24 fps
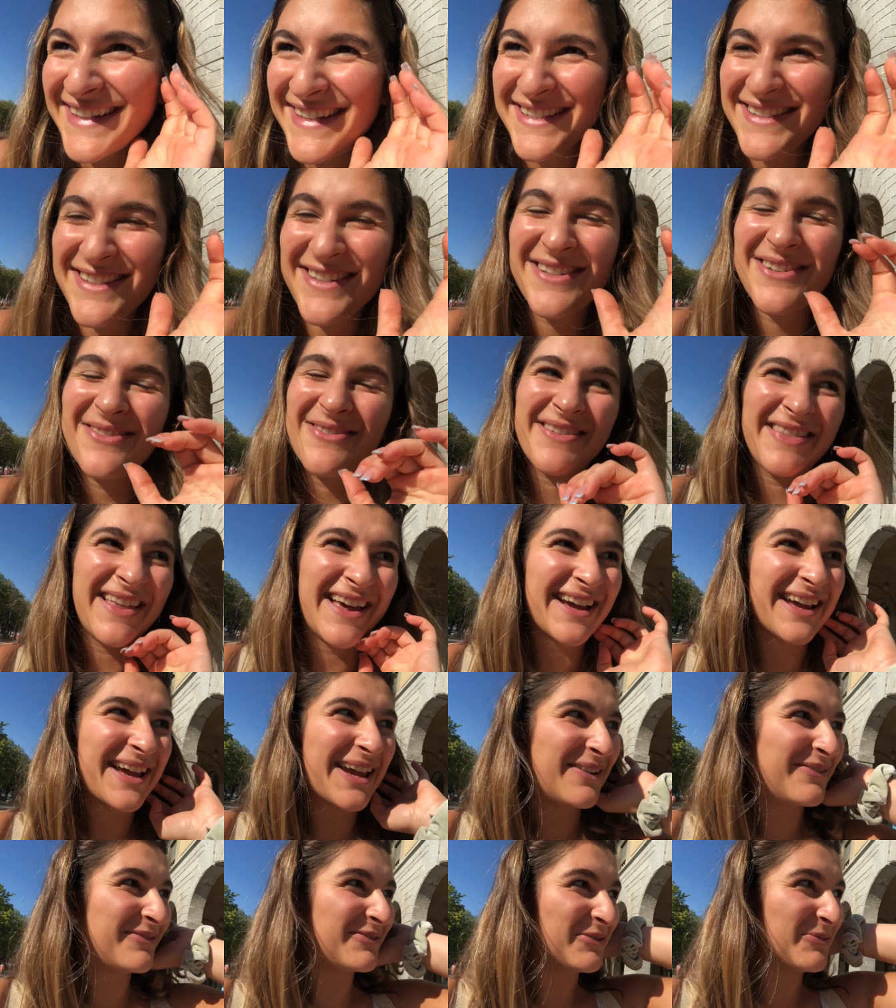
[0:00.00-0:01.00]
don't know where that
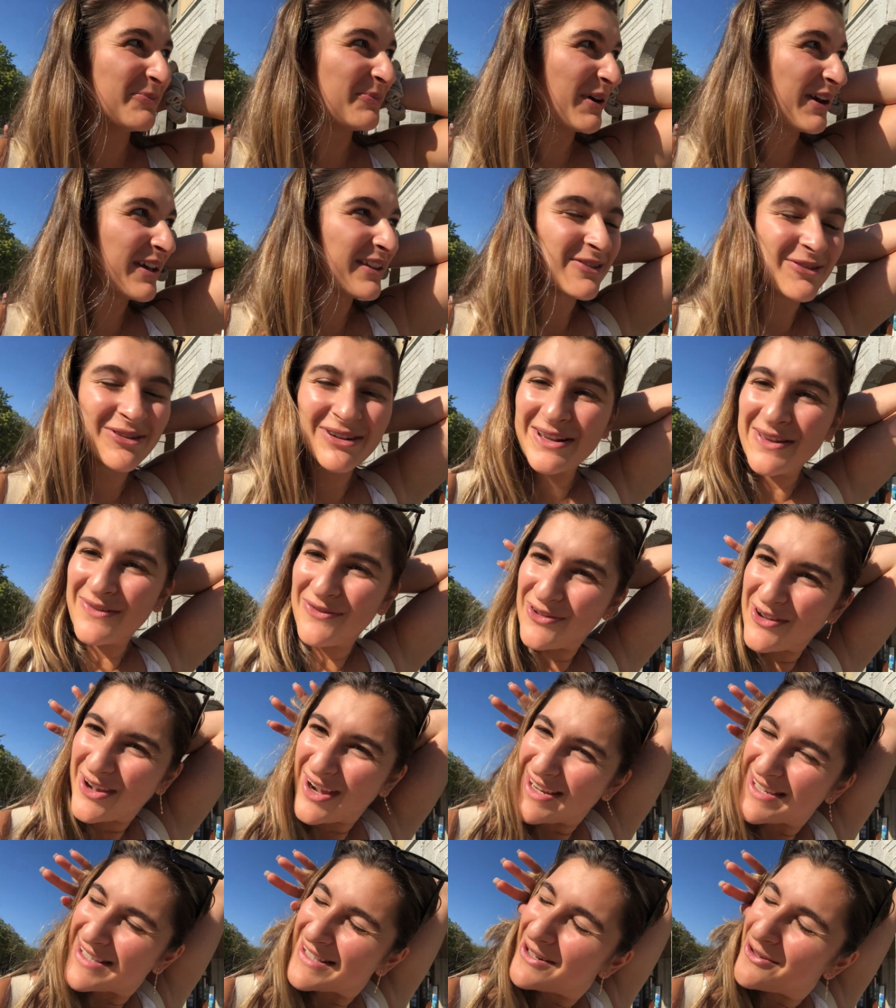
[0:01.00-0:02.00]
came from, but I thought I'd give you
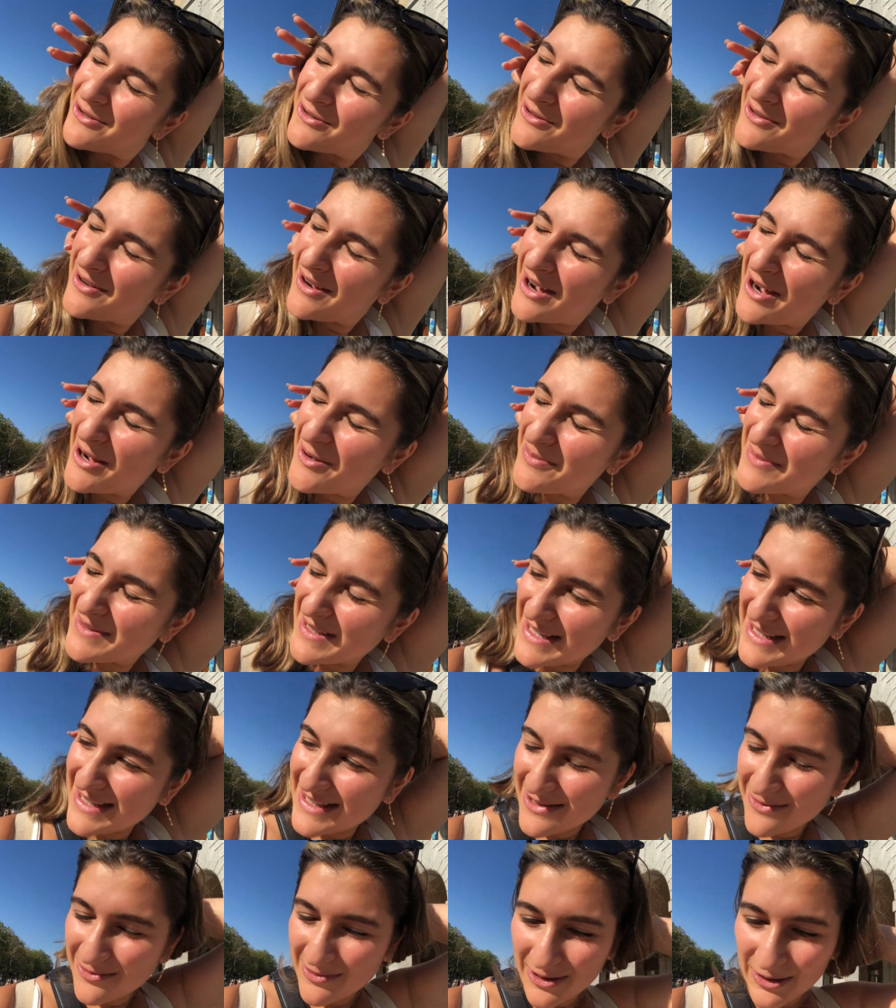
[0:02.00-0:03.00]
guys a little update
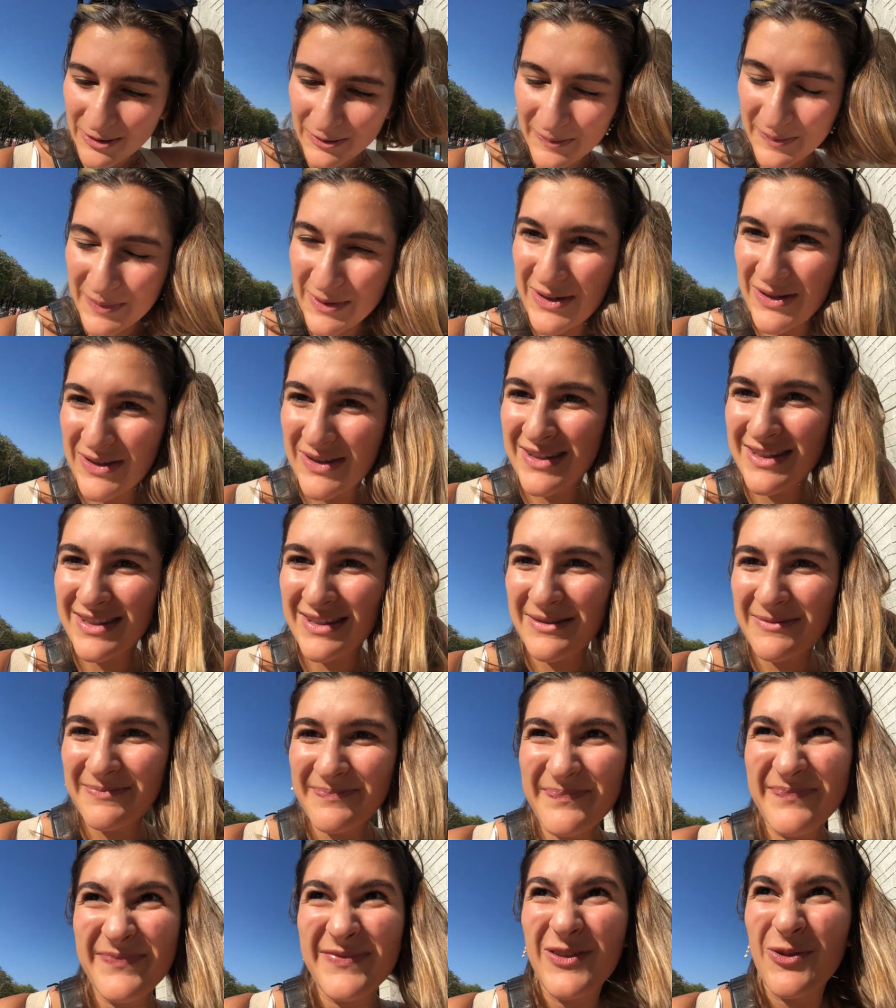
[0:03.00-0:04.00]
as well, because
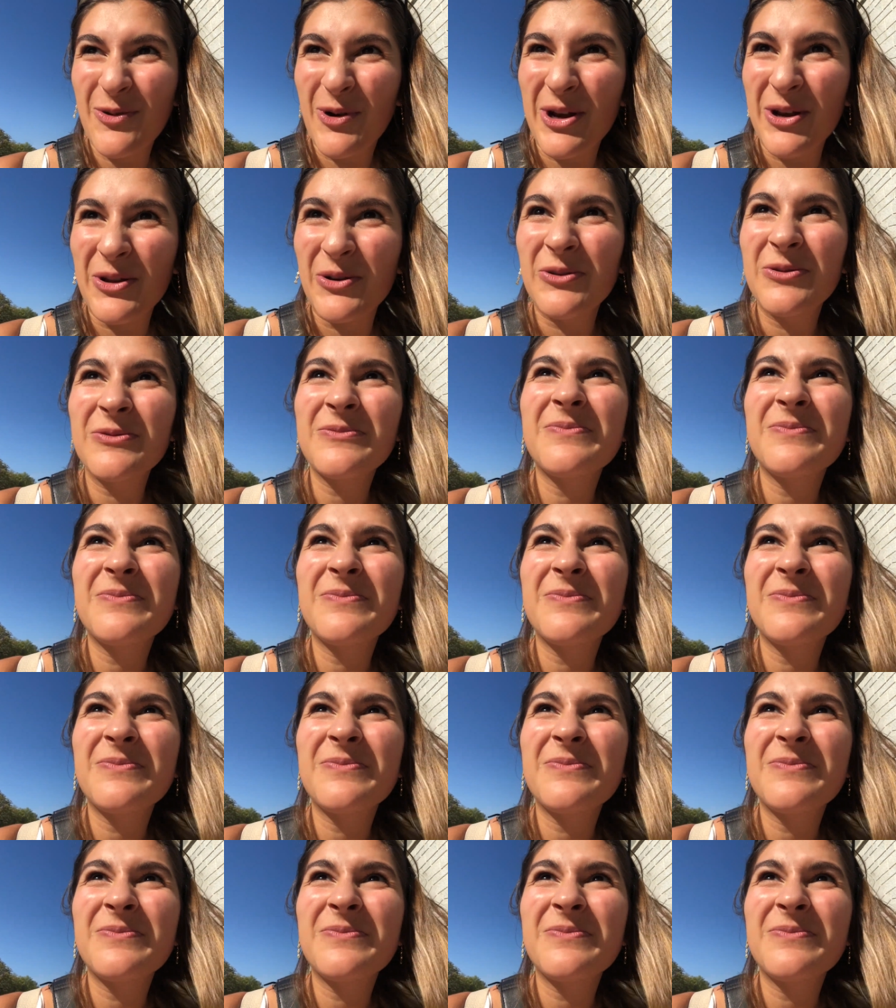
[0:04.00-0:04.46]
why not?